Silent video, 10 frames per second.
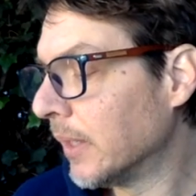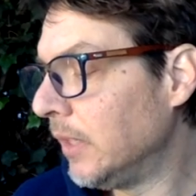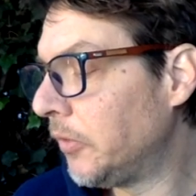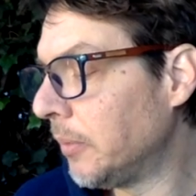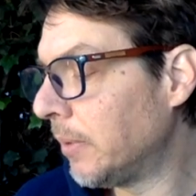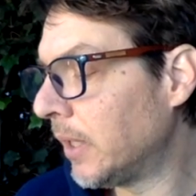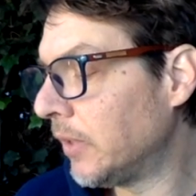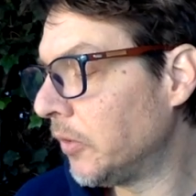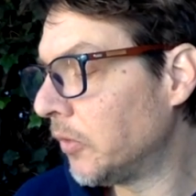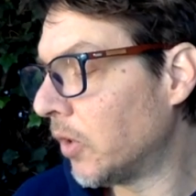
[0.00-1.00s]
He
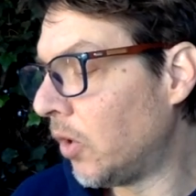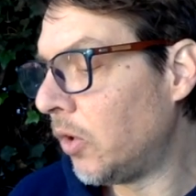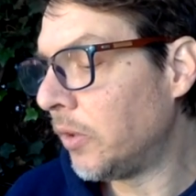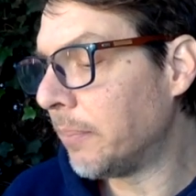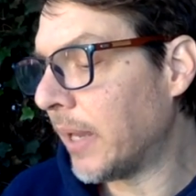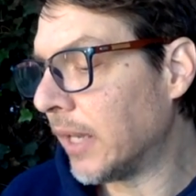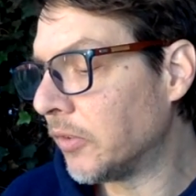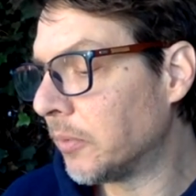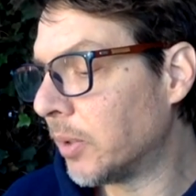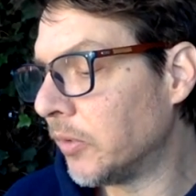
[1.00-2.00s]
symbolizes all the
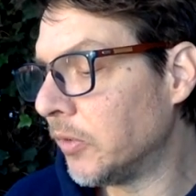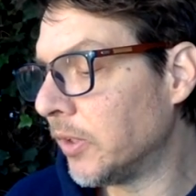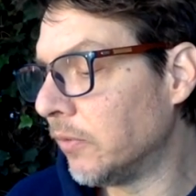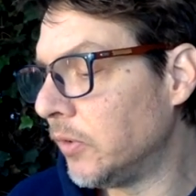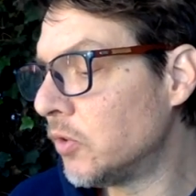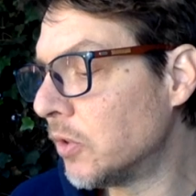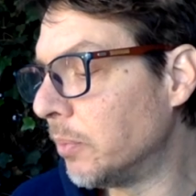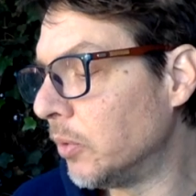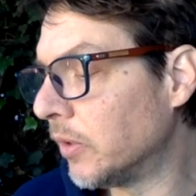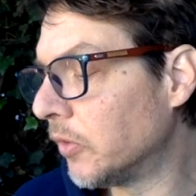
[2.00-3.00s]
past, present, and future
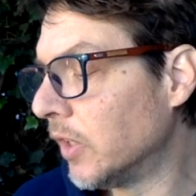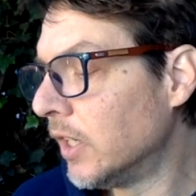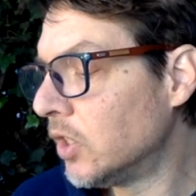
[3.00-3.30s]
Buddhas.